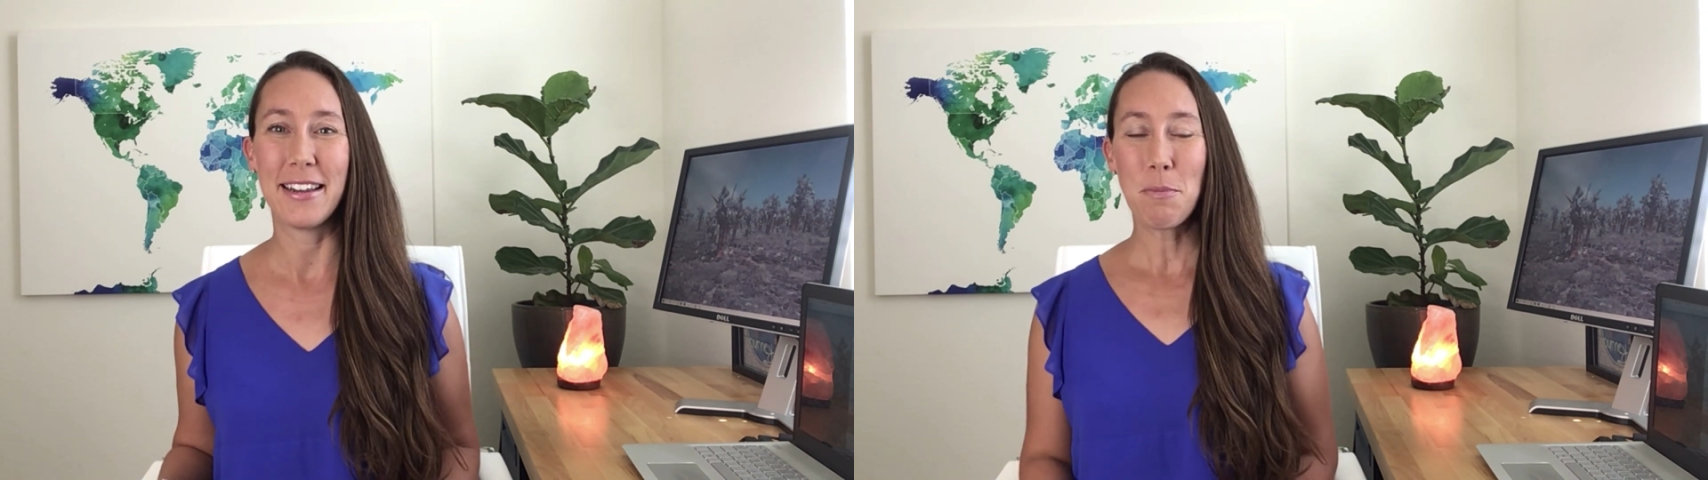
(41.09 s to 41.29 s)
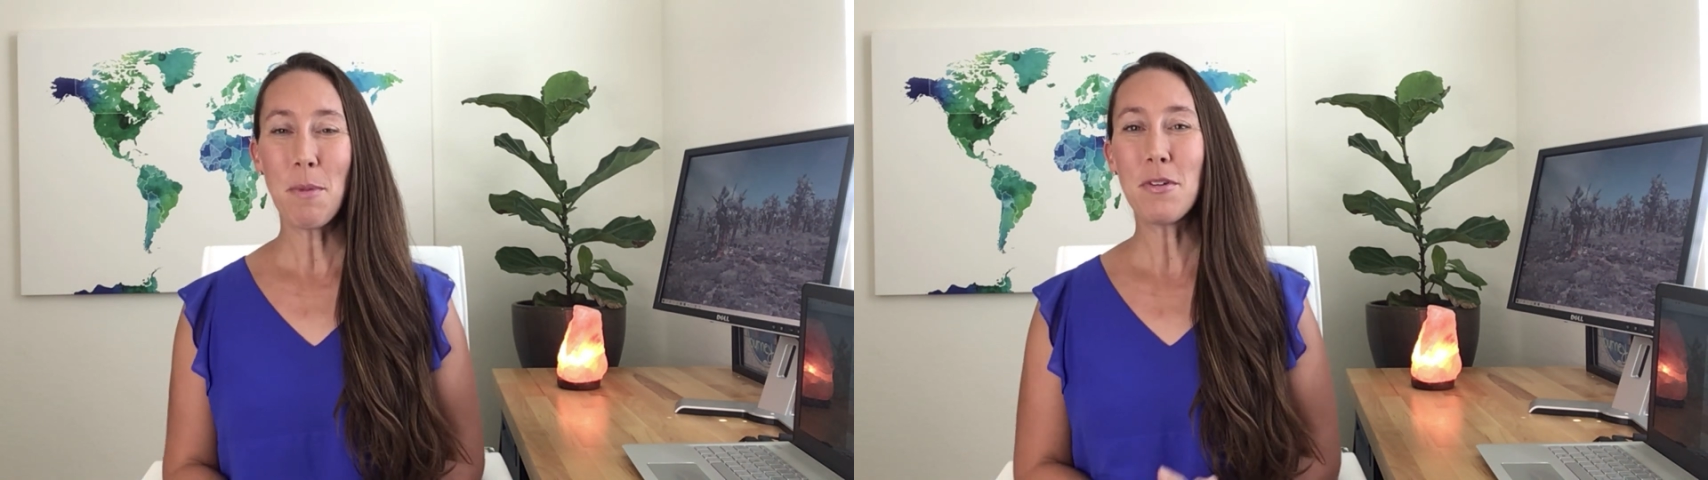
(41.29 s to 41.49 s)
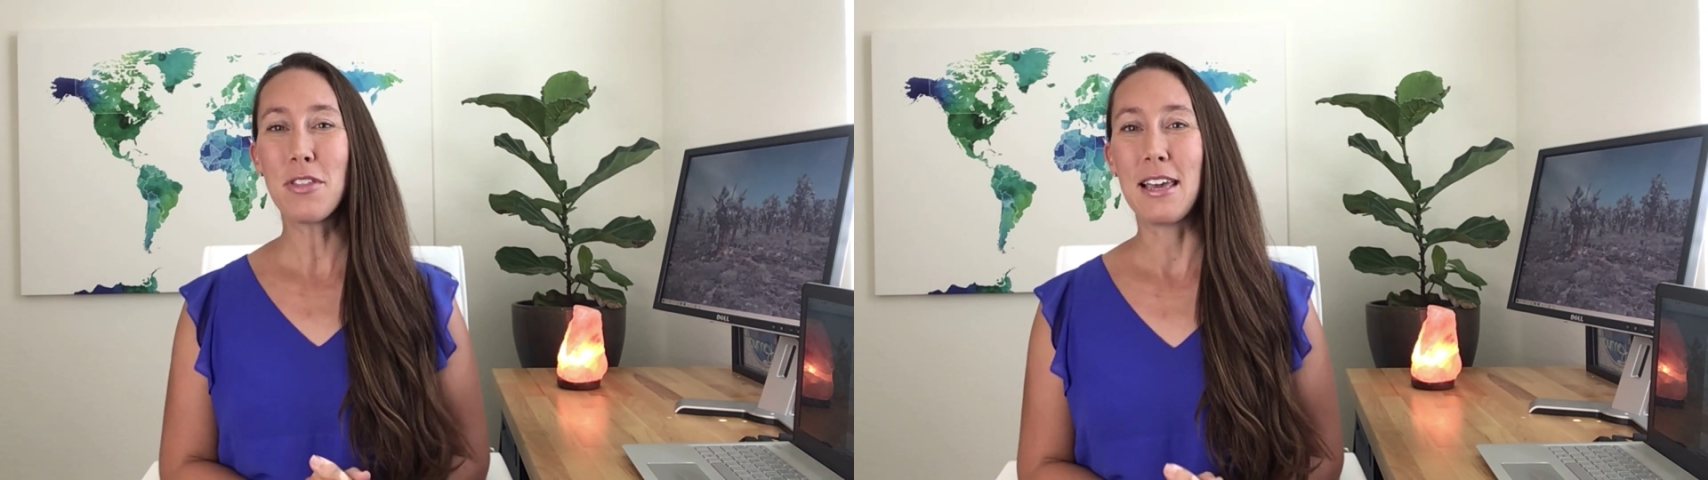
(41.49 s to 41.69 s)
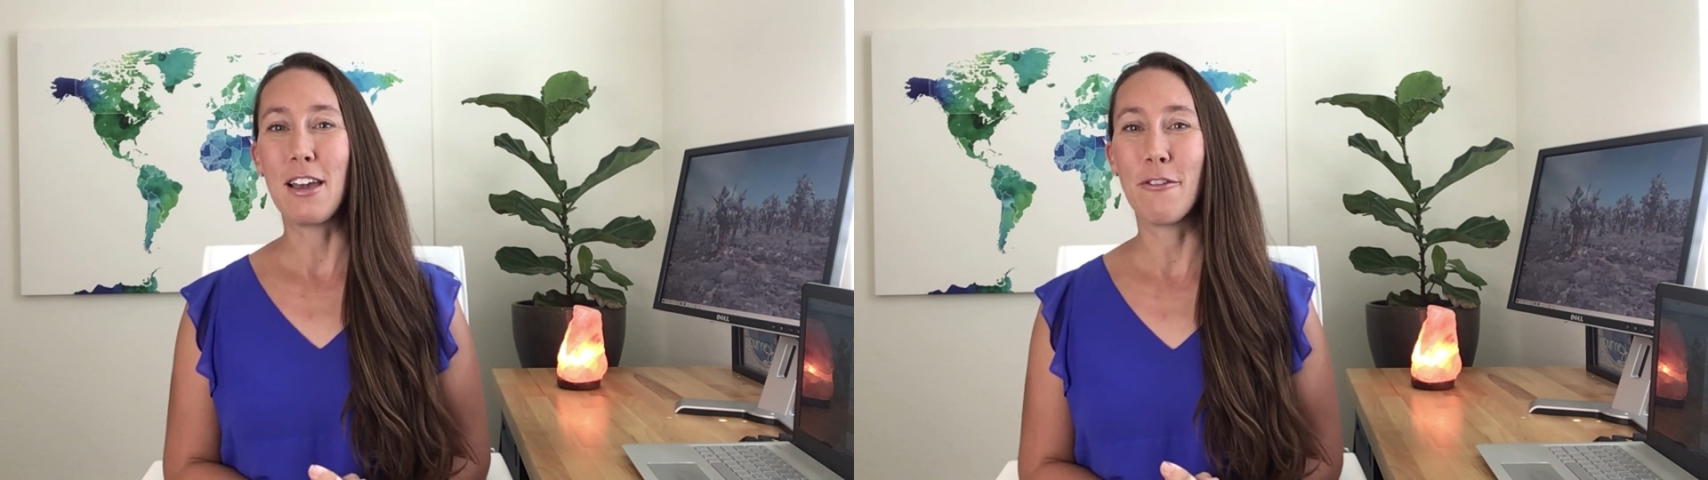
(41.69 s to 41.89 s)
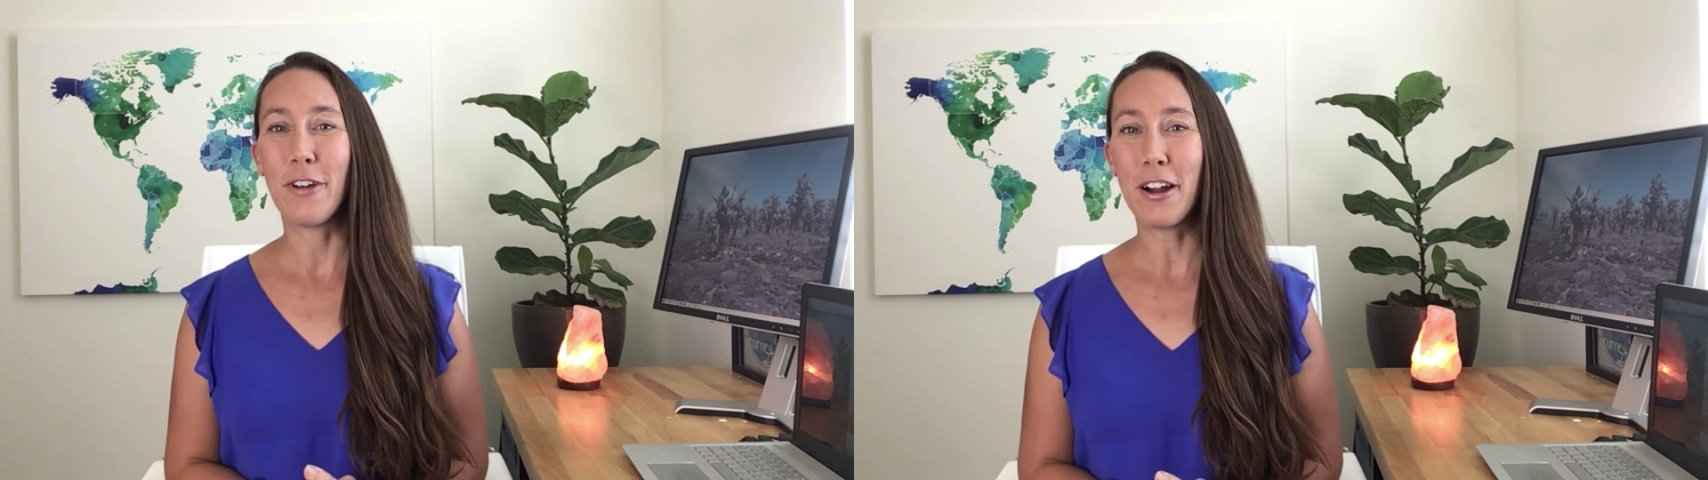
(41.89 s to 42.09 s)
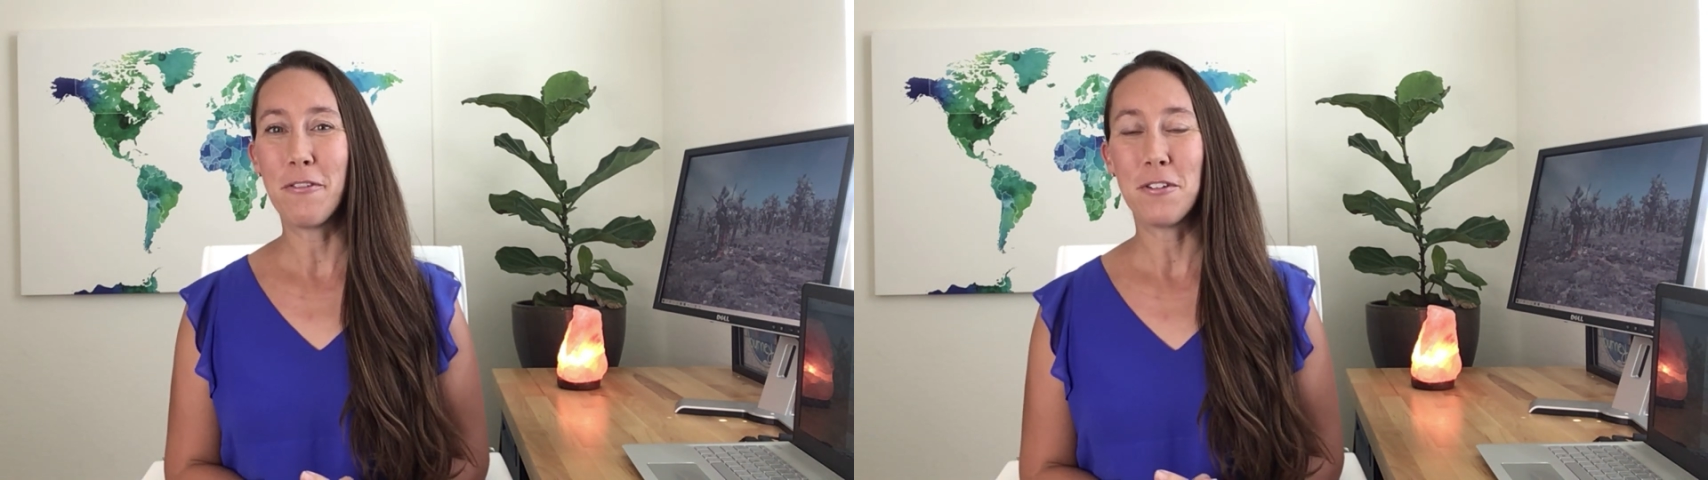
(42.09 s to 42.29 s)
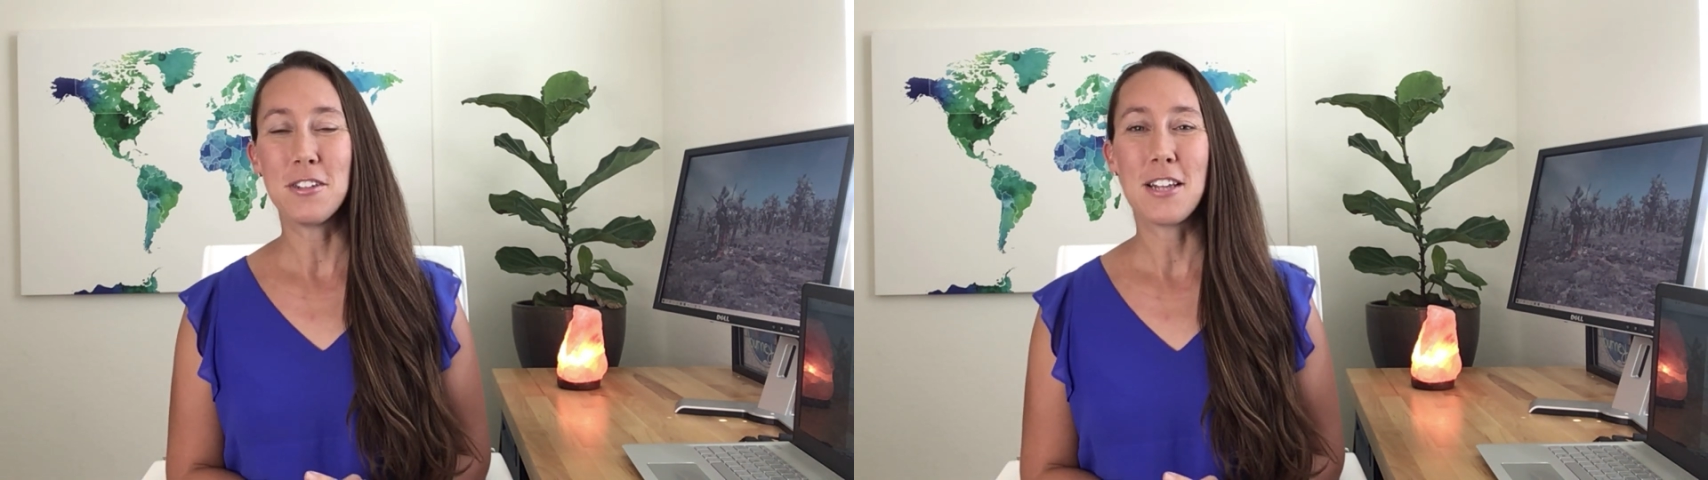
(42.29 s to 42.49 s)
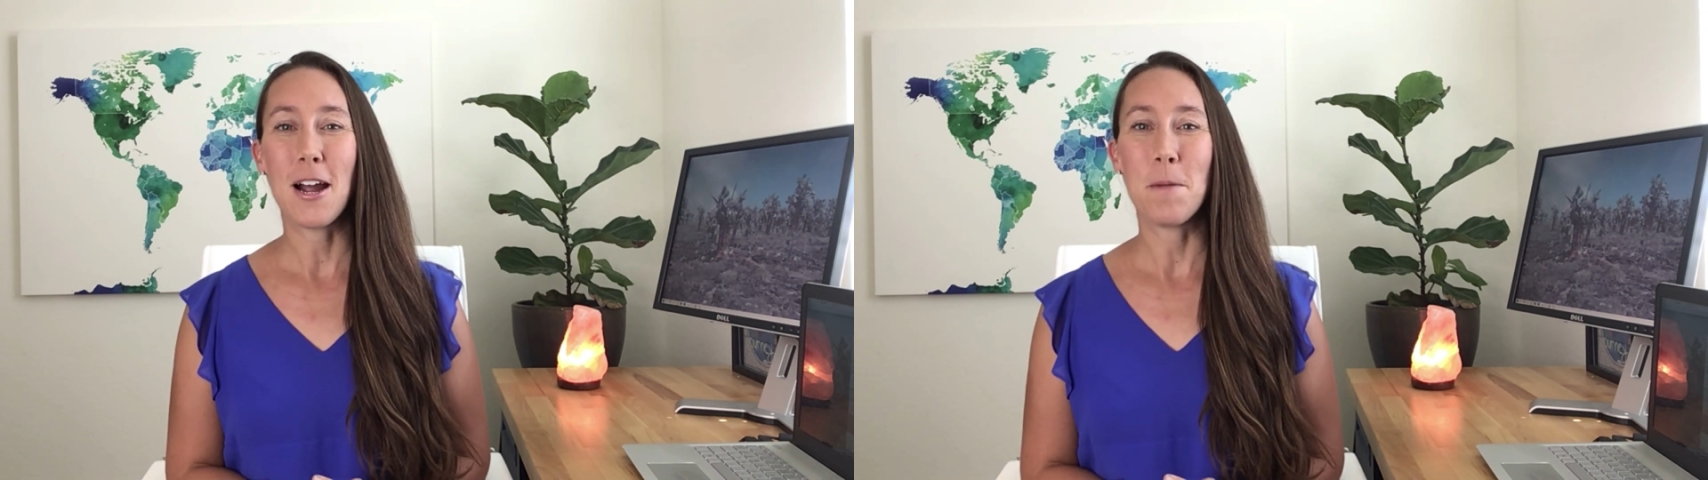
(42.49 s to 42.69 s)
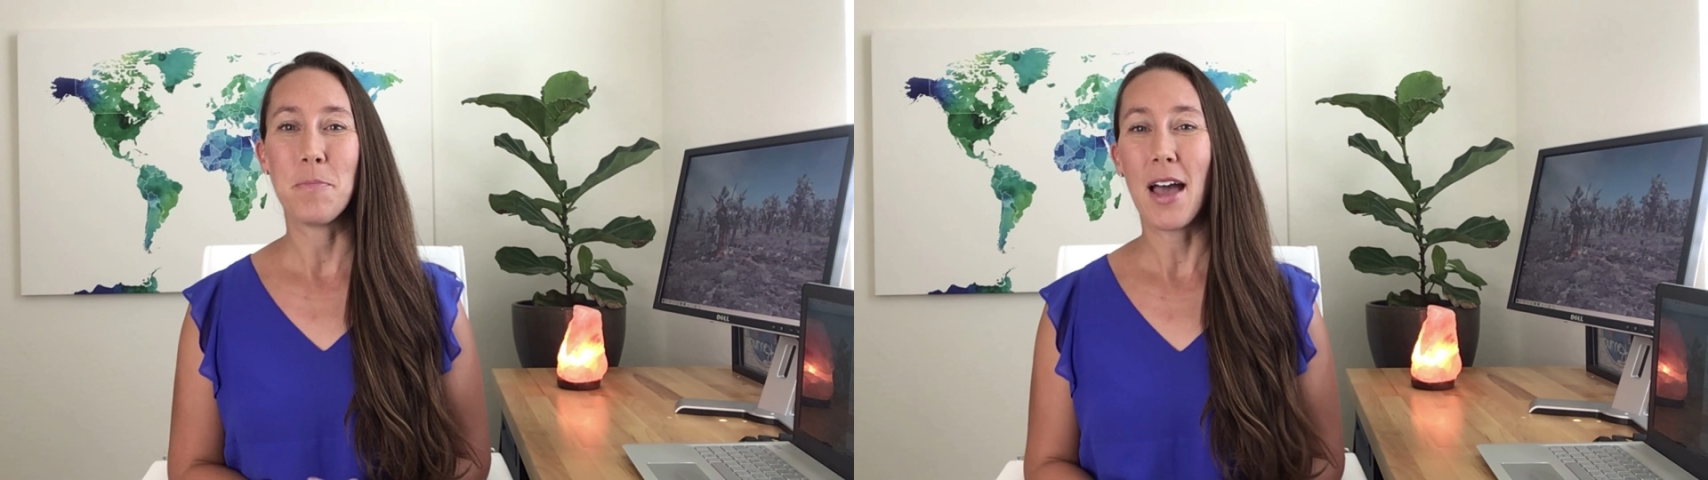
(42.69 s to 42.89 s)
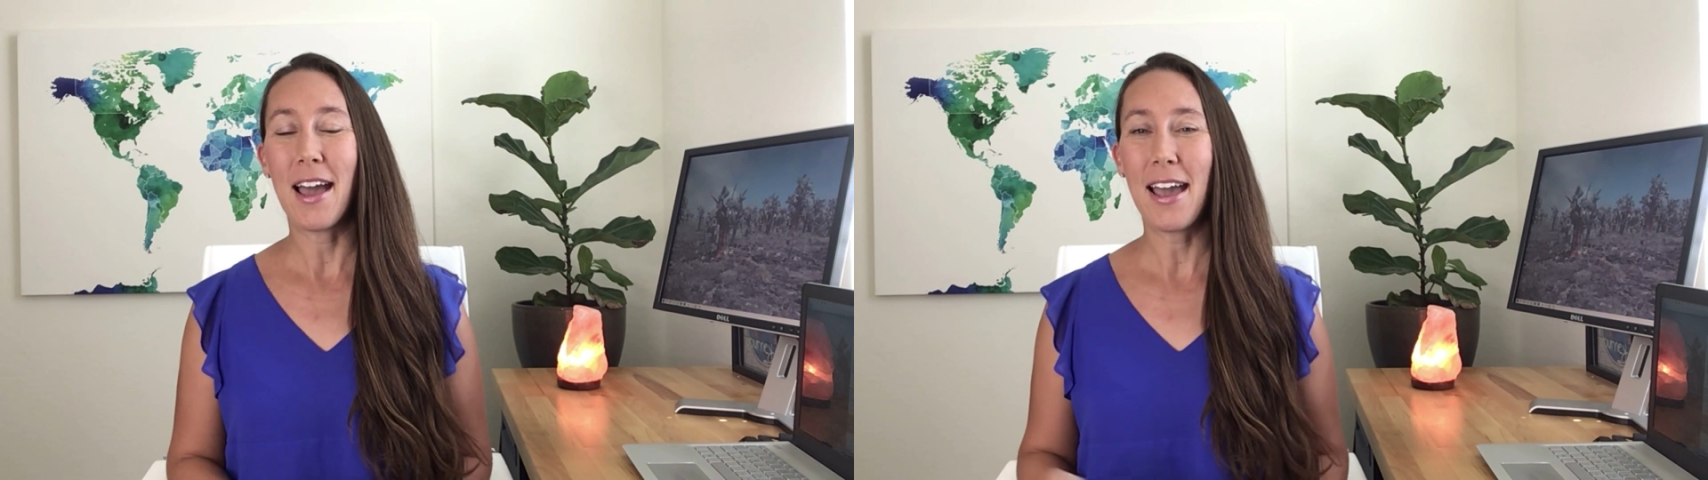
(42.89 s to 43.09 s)
So I remember the very first time
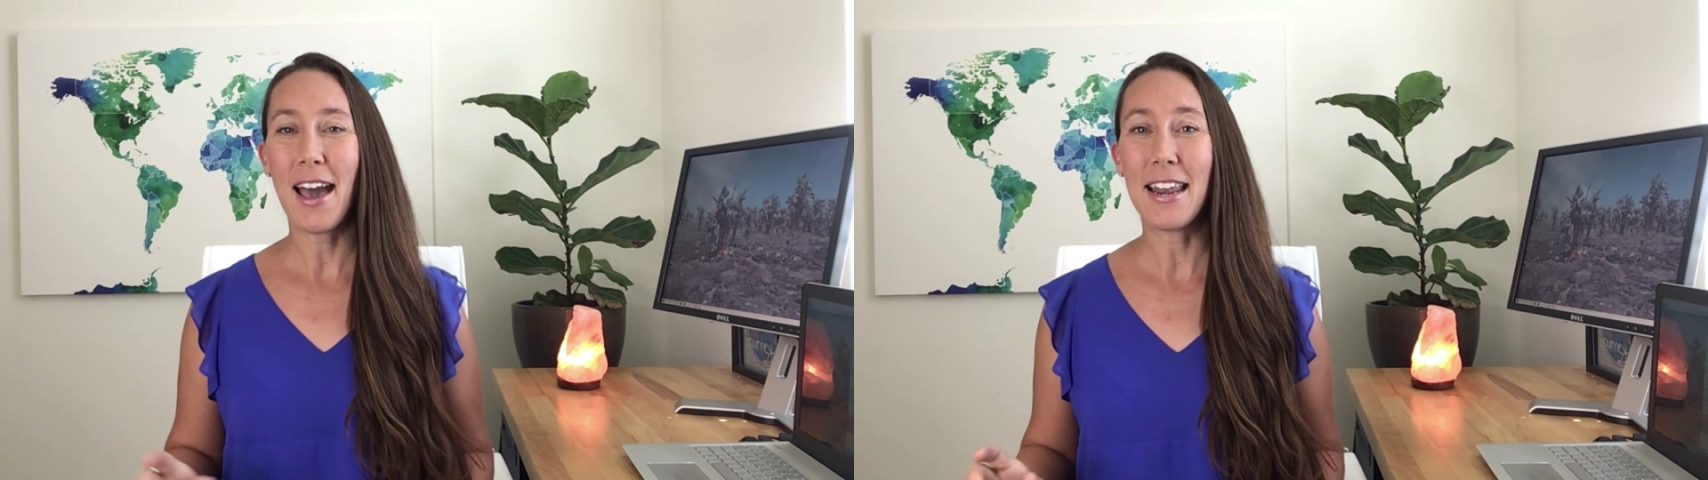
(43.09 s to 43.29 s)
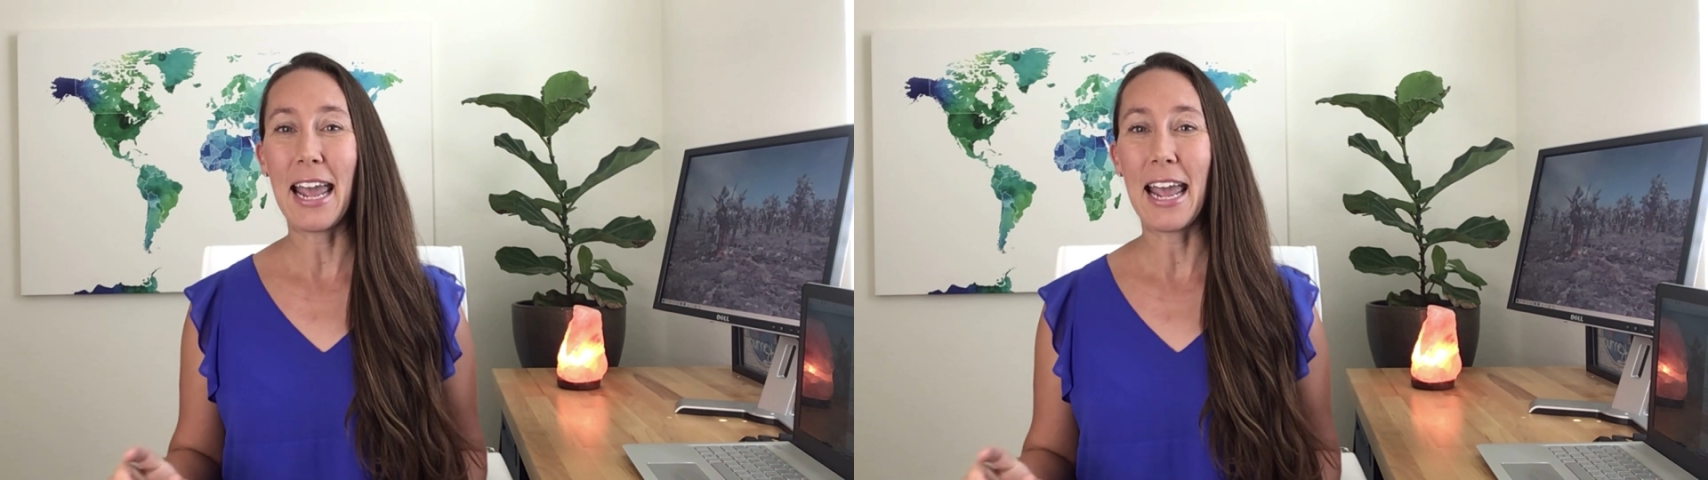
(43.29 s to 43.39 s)
I had